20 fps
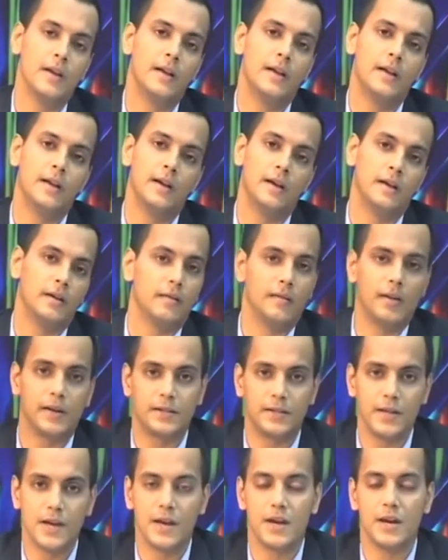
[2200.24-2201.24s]
So, this is
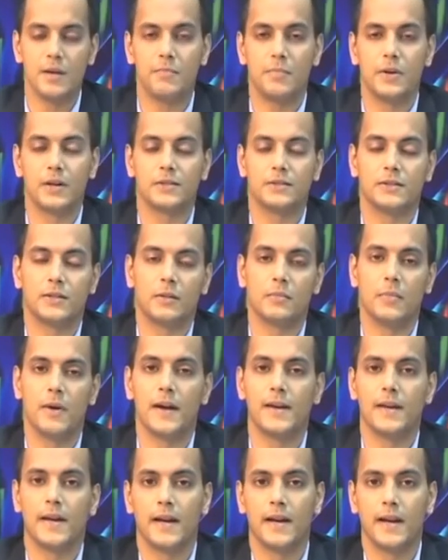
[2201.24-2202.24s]
expressed in a
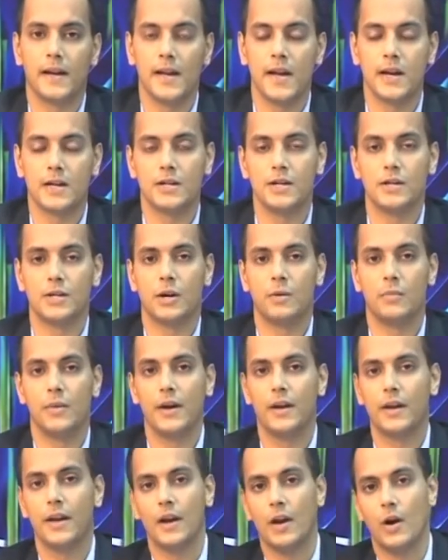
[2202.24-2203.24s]
non-dimensional form which we
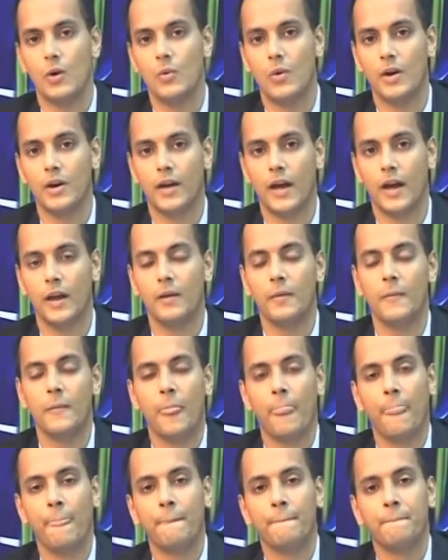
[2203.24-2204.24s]
refer to as the lift
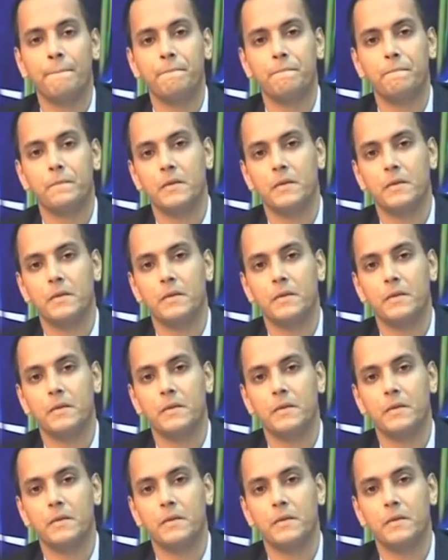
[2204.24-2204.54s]
coefficient.